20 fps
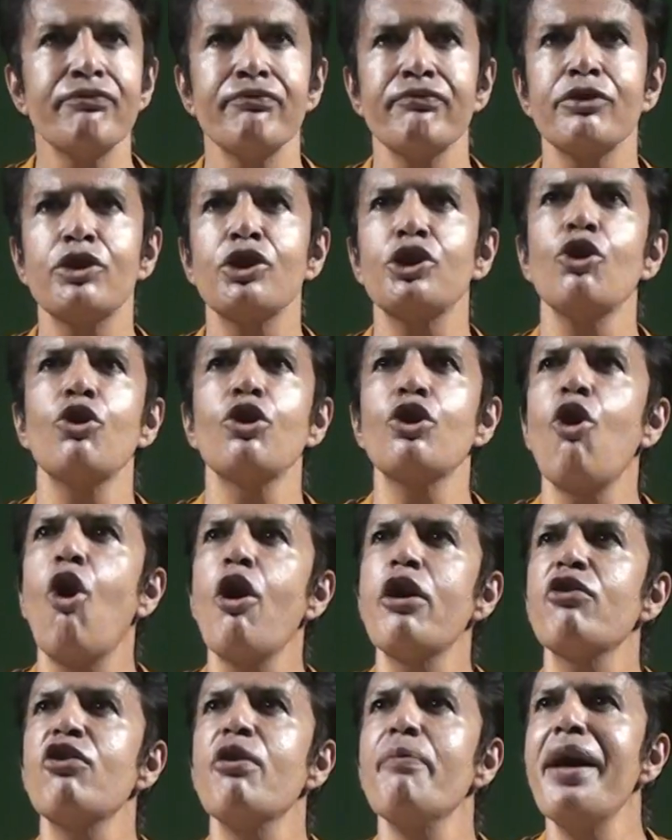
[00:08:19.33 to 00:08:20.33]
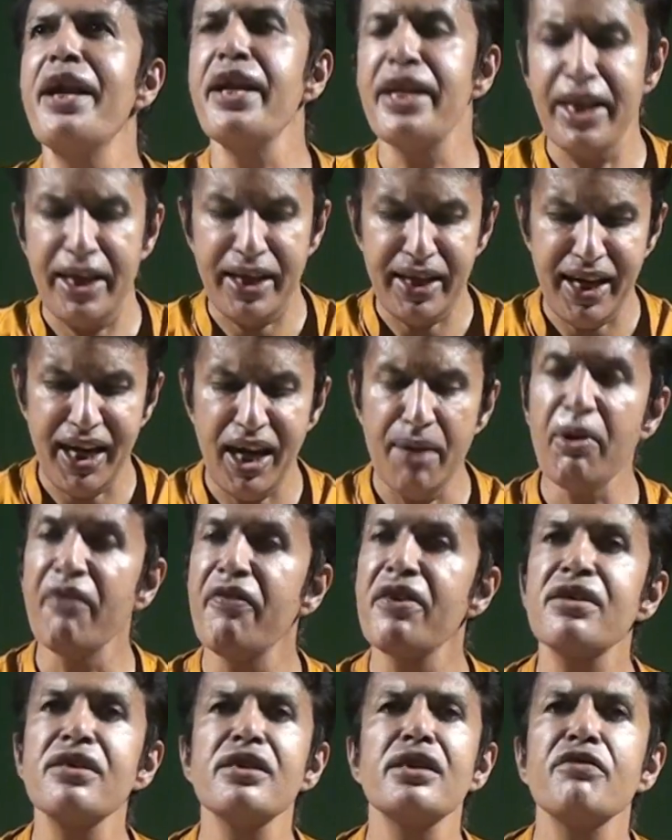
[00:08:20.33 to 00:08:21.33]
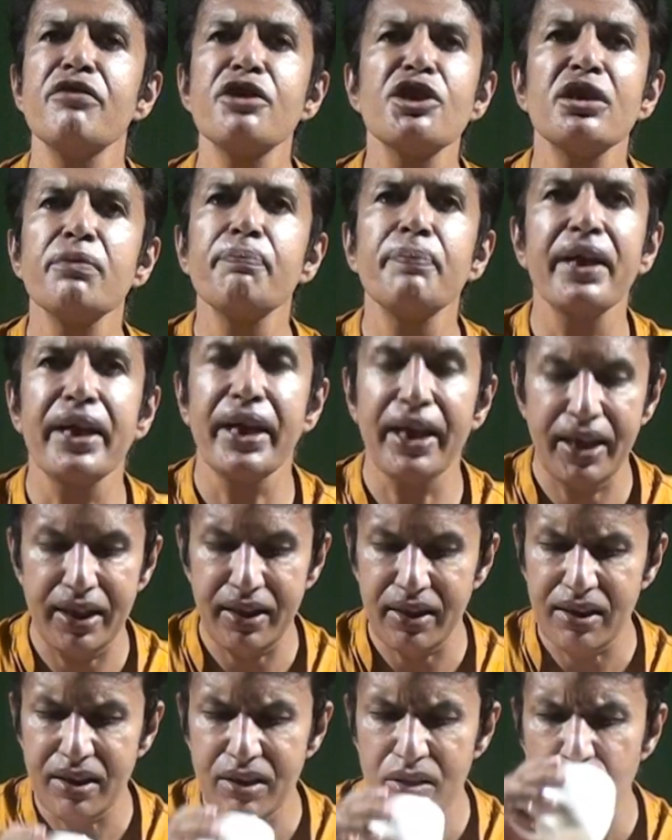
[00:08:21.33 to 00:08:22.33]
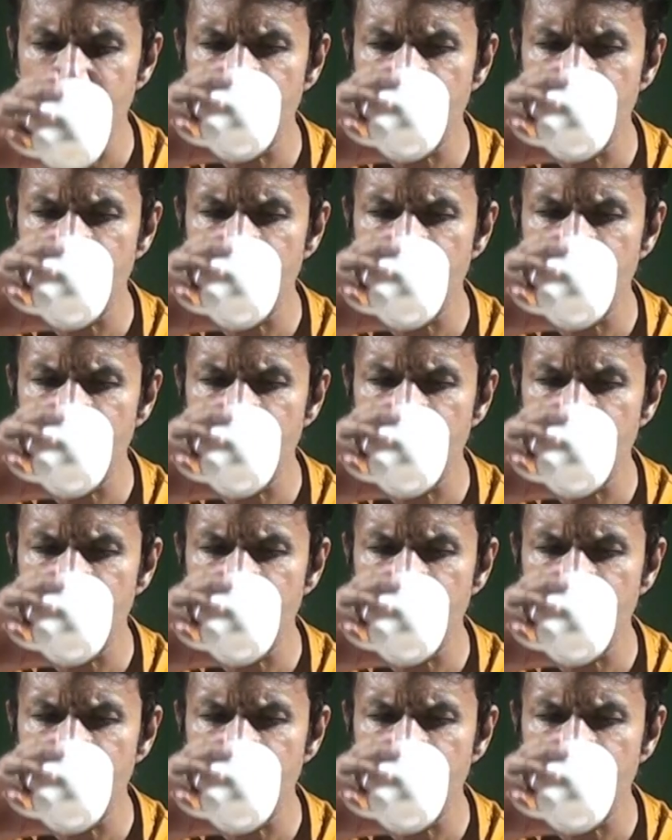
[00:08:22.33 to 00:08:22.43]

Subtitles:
so-called romantic name of a television play